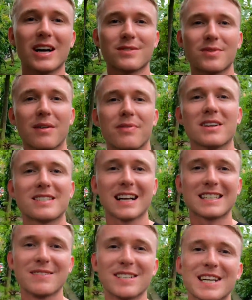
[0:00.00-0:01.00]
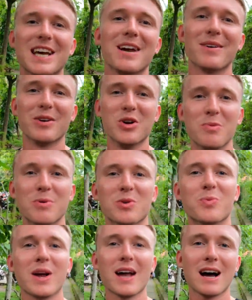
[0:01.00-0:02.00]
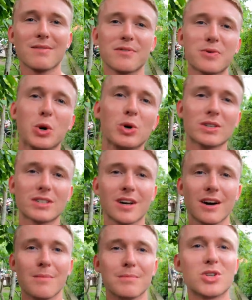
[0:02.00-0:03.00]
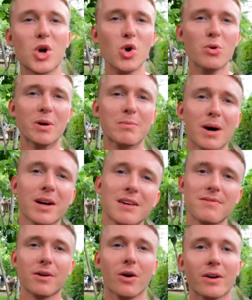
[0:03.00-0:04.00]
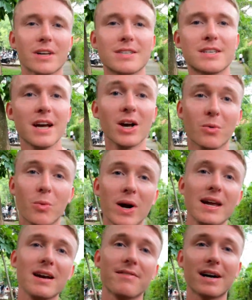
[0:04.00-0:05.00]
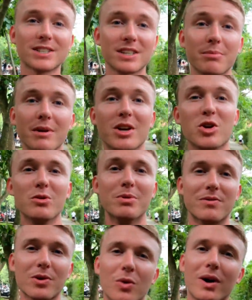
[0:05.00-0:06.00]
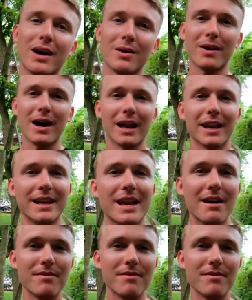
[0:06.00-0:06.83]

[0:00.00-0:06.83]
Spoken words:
guys, for our first activity here in Ubud, we have of course come to Ubud Monkey Forest. We have actually been in Ubud for quite a while and